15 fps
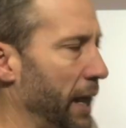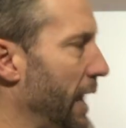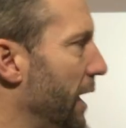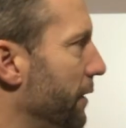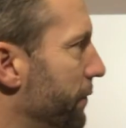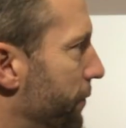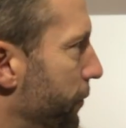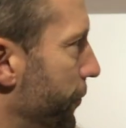
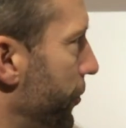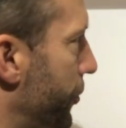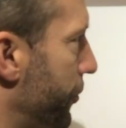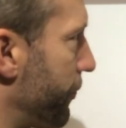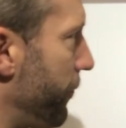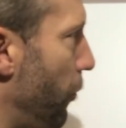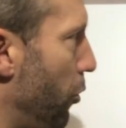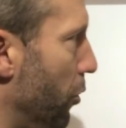add
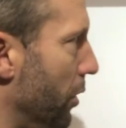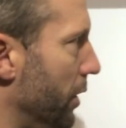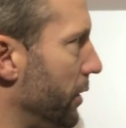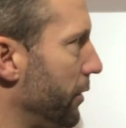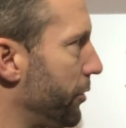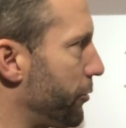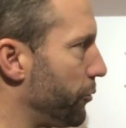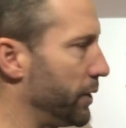
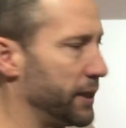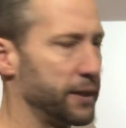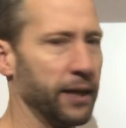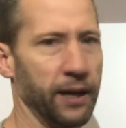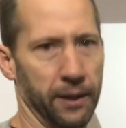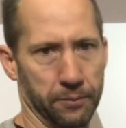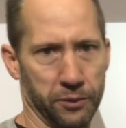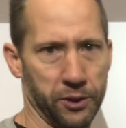4 3
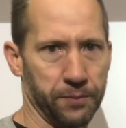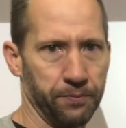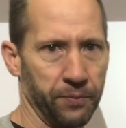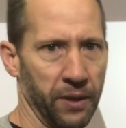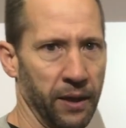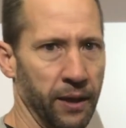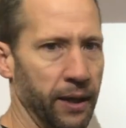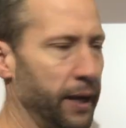times.
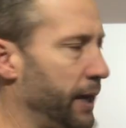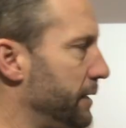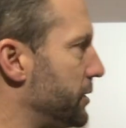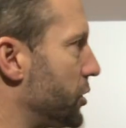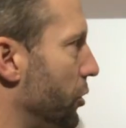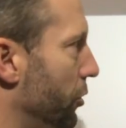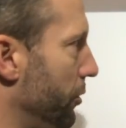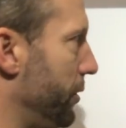And
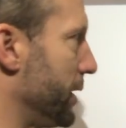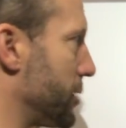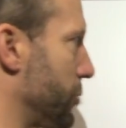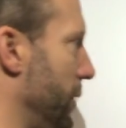so this would